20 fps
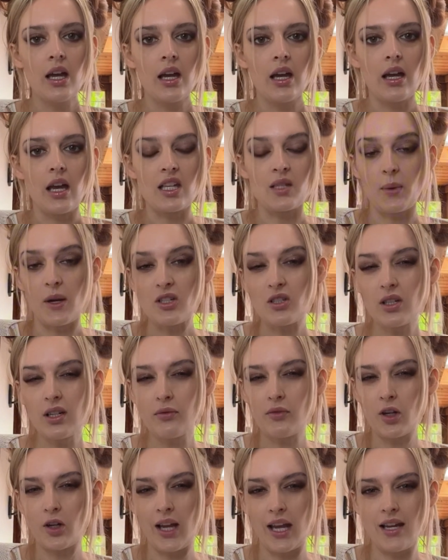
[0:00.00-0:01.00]
Especially if
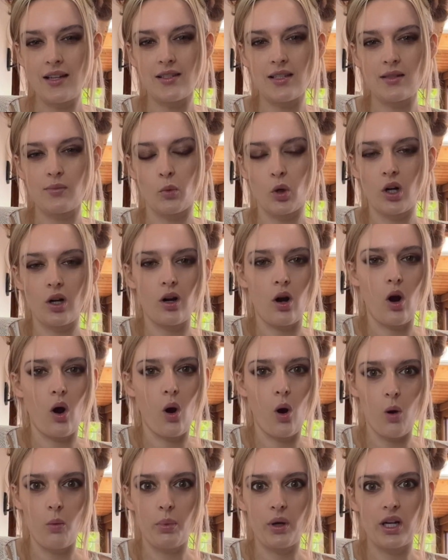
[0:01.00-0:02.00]
your case is more
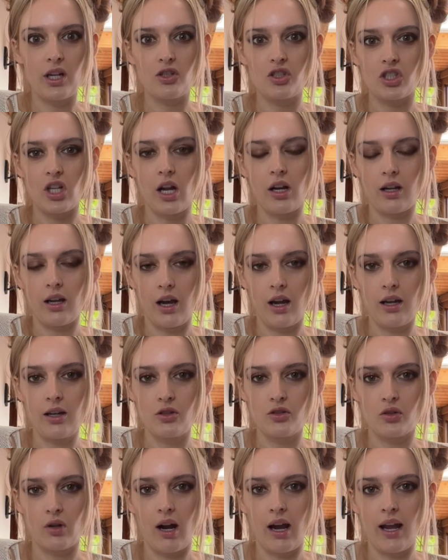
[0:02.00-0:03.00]
open and shut, cut and
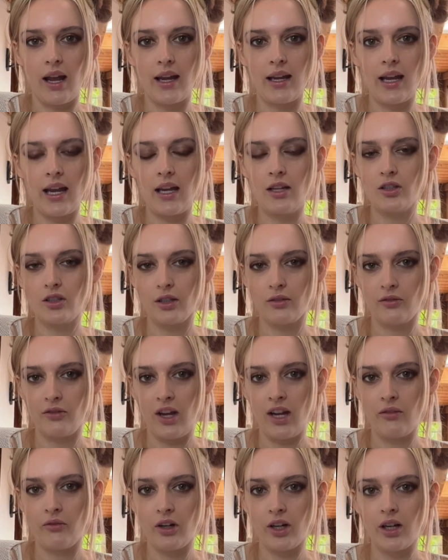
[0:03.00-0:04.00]
dry in your
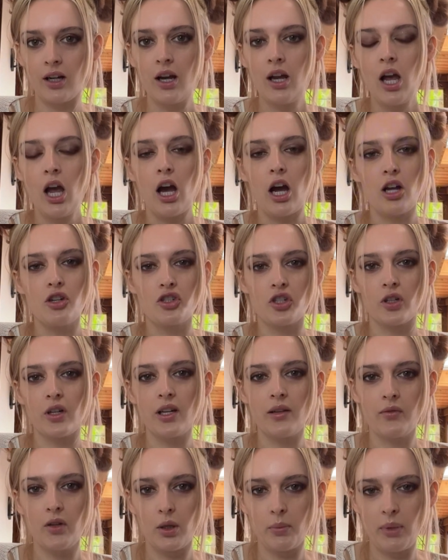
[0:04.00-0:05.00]
favor, a jury
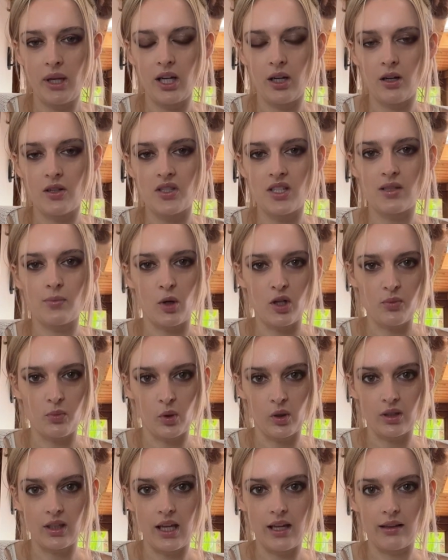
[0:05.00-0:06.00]
of your peers is much
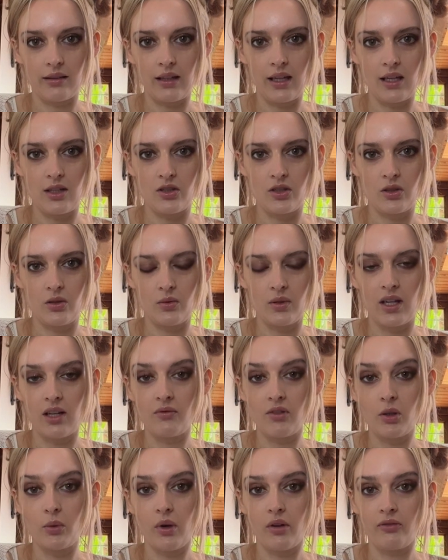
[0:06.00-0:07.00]
more likely to give
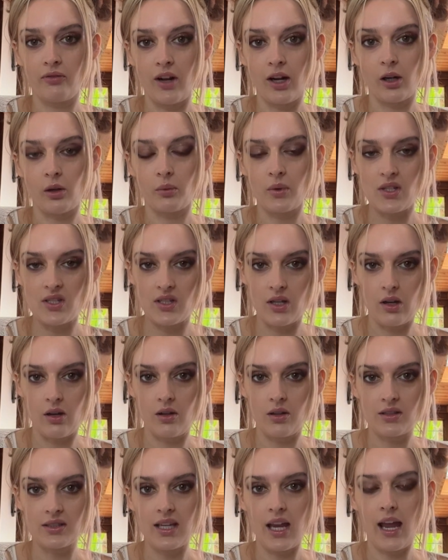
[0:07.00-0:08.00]
you a fair
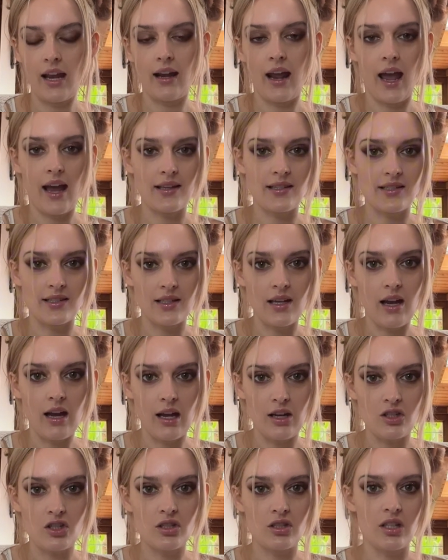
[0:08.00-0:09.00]
result. And as
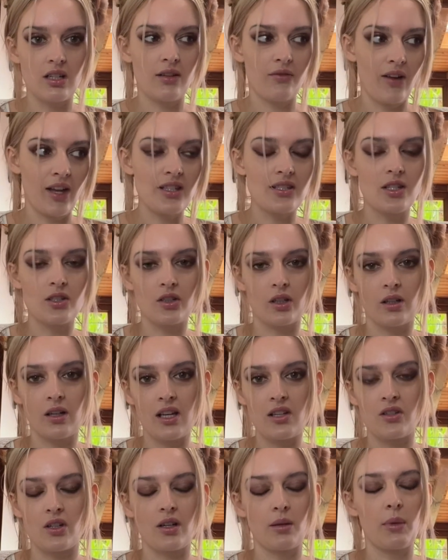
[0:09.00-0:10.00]
such, the defense
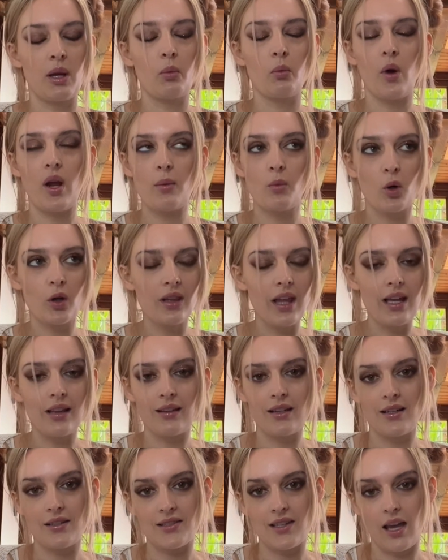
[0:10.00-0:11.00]
attorneys are going to be way more
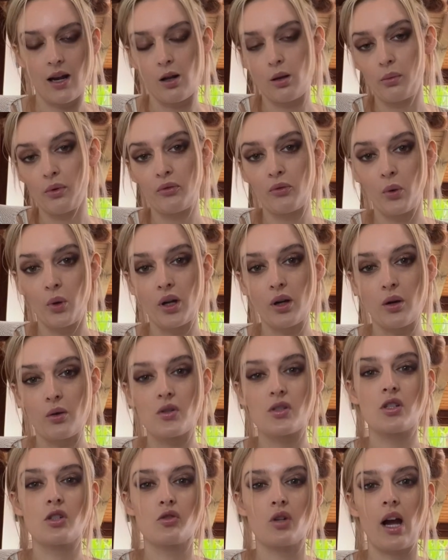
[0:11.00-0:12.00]
likely to settle before it goes
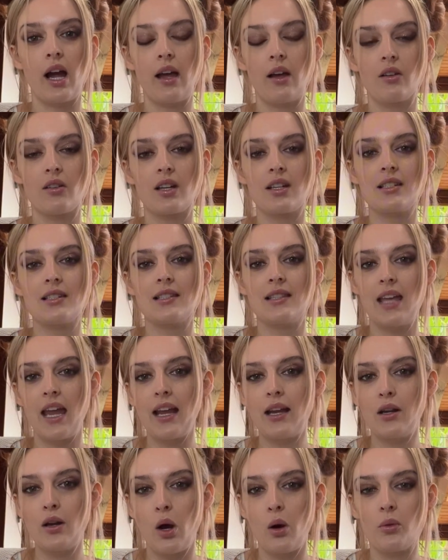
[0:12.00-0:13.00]
to trial, because
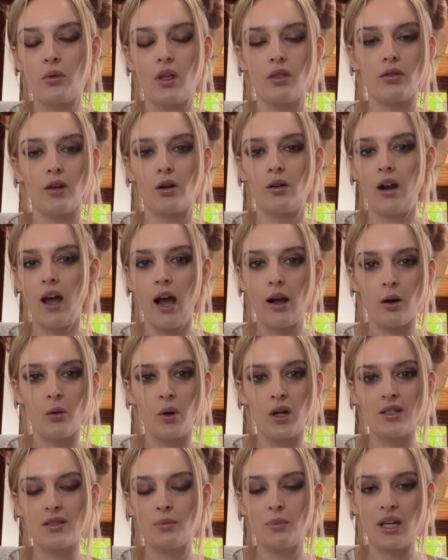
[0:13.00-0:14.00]
they know that they're not
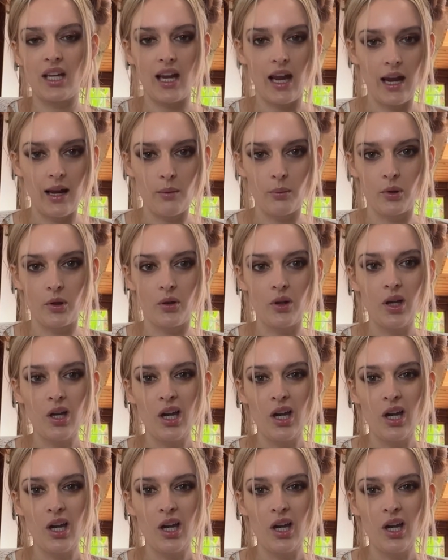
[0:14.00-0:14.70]
going to be able